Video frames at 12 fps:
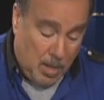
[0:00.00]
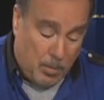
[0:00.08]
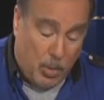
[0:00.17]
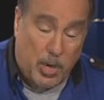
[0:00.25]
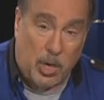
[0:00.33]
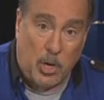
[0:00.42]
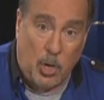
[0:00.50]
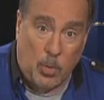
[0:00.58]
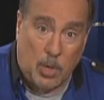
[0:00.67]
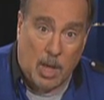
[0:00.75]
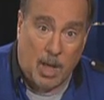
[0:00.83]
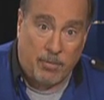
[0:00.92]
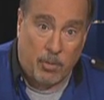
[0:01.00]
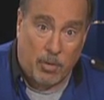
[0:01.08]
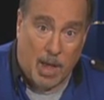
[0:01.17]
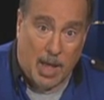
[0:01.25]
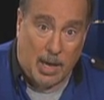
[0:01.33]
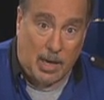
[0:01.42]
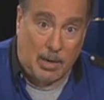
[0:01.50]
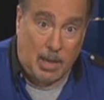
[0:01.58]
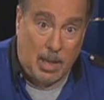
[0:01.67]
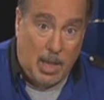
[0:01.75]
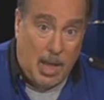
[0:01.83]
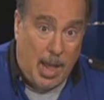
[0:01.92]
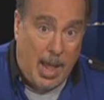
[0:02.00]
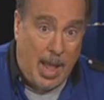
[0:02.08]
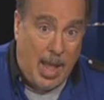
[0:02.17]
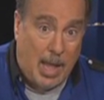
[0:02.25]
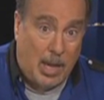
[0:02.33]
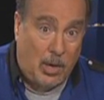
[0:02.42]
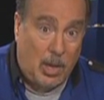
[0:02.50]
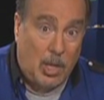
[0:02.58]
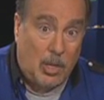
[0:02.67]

put a new cover on it, and